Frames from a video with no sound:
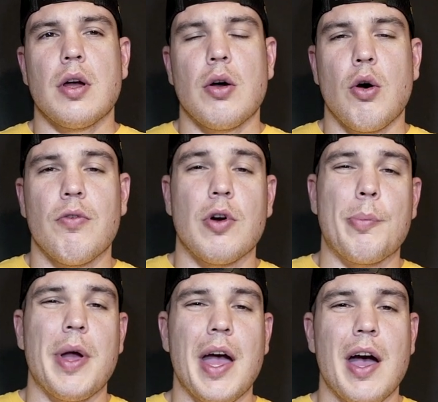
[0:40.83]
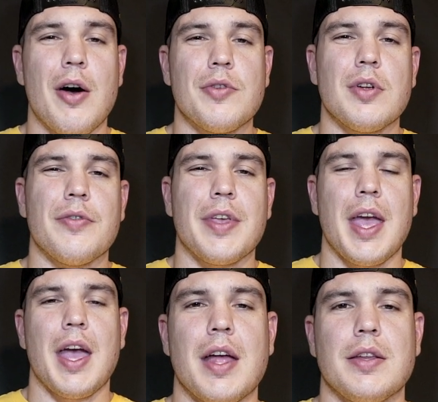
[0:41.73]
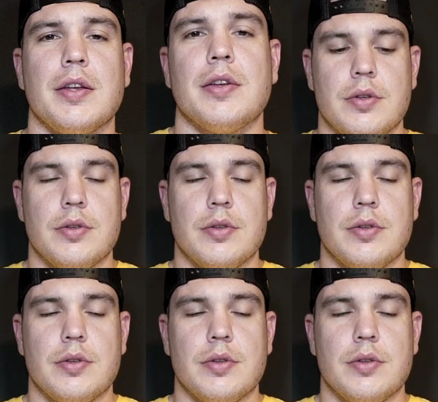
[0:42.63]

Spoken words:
over a pound of candy.